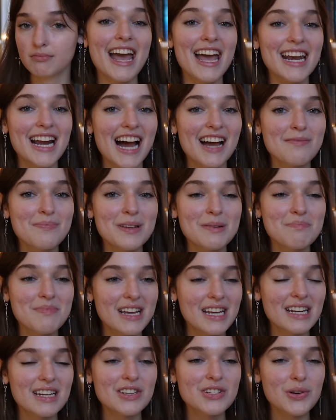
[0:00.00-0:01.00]
And I've been
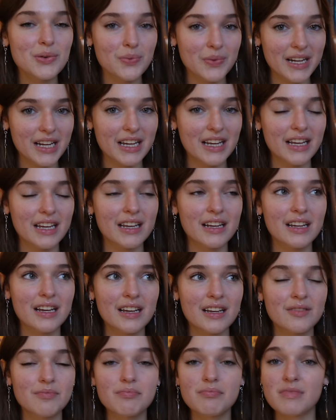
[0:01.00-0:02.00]
meaning to read
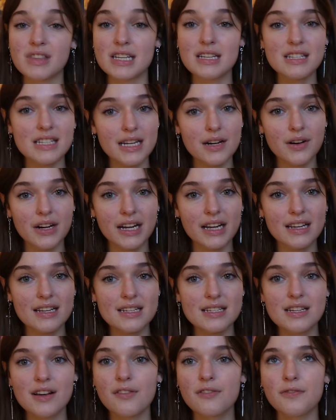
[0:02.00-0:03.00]
this
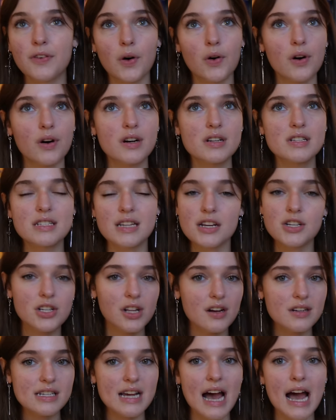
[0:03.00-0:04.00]
series for such a
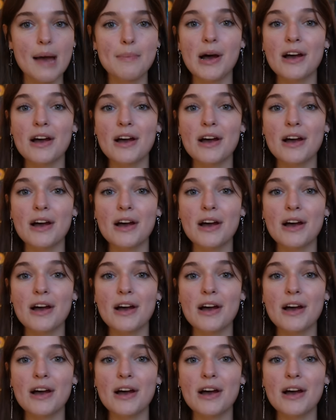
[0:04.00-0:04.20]
long time.